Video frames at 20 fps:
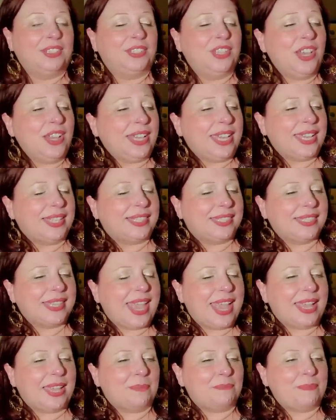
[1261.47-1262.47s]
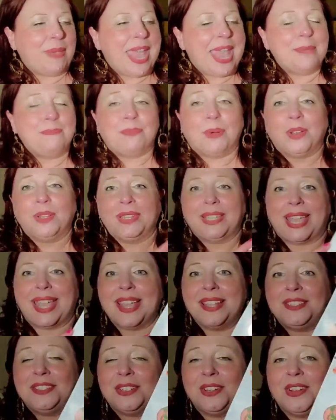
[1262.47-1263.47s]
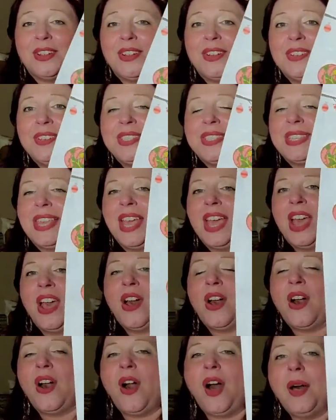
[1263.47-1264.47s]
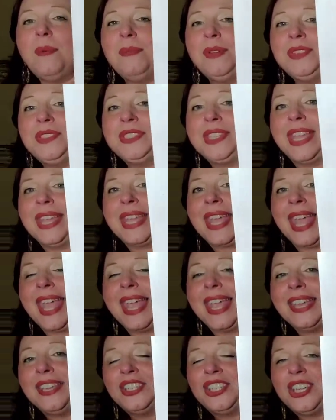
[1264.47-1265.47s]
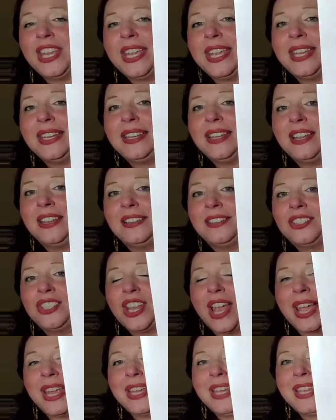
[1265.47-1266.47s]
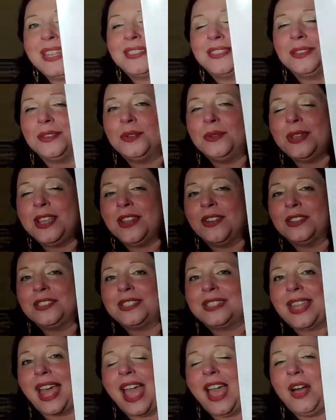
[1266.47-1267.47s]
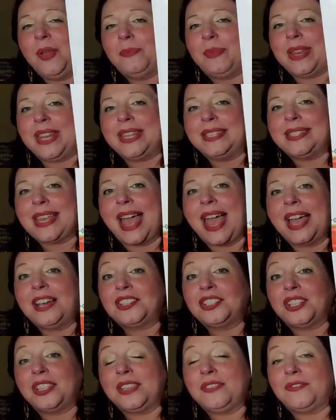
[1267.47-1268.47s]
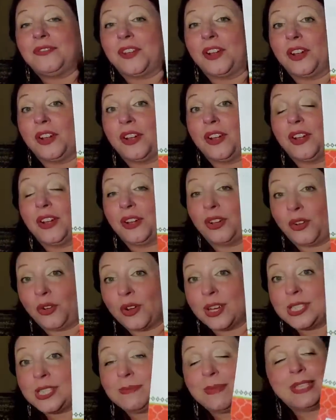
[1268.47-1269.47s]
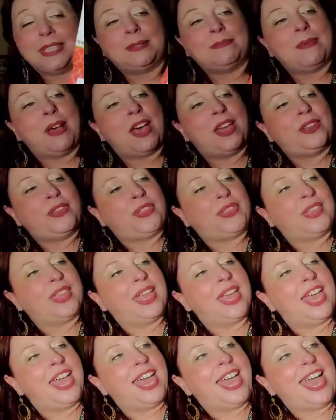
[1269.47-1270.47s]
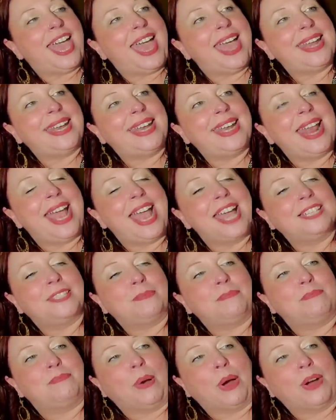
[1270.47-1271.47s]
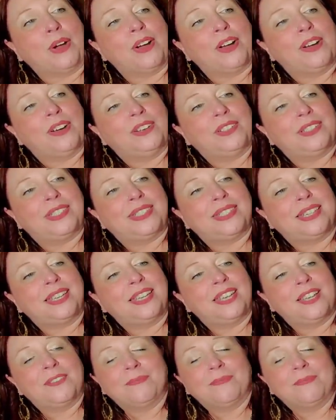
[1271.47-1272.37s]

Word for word: Look, it's like paper lanterns, almost like Asian Chinese New Year style, but it's actually for Christmas month and it has birds.